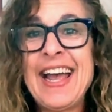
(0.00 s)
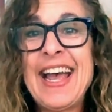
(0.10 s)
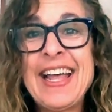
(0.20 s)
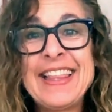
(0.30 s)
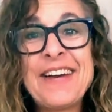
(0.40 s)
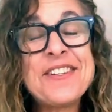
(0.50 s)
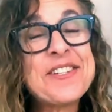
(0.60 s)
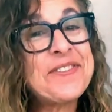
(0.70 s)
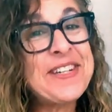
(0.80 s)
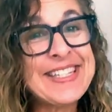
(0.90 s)
And that was
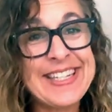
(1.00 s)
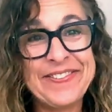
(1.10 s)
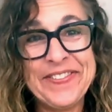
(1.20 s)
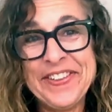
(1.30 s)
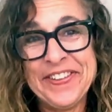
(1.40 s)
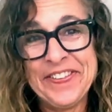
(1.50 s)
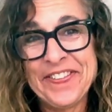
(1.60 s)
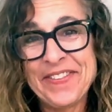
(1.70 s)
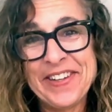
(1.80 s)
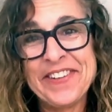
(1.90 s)
a risky move.
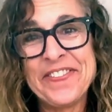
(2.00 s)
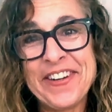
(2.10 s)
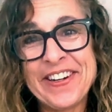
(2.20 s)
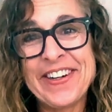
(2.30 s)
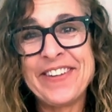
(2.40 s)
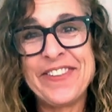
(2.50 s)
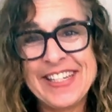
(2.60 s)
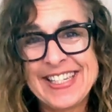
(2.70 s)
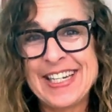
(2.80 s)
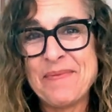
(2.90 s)
I mean, a very
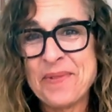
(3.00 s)
risky